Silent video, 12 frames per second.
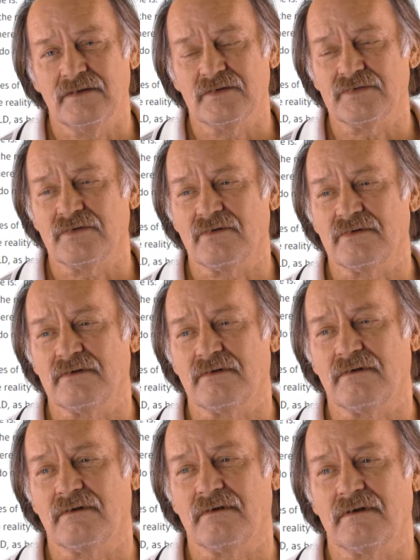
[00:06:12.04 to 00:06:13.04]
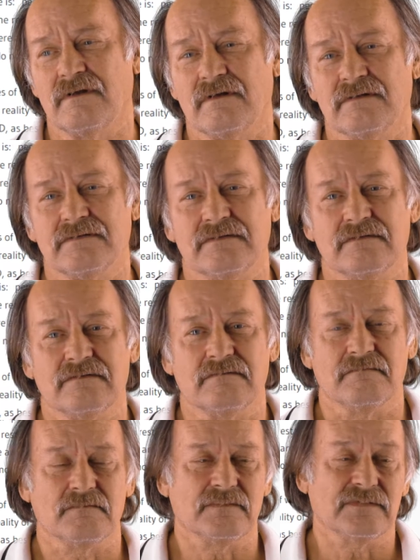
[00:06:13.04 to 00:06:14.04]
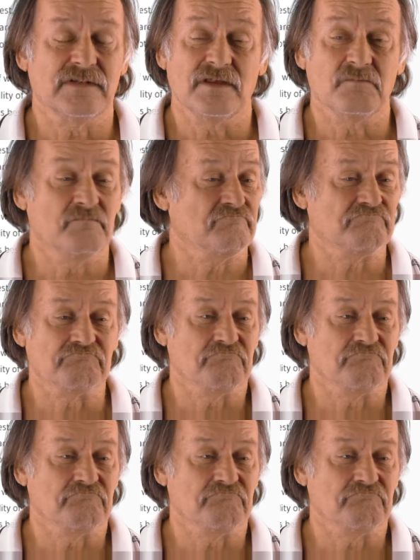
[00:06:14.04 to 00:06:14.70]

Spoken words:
So there are 10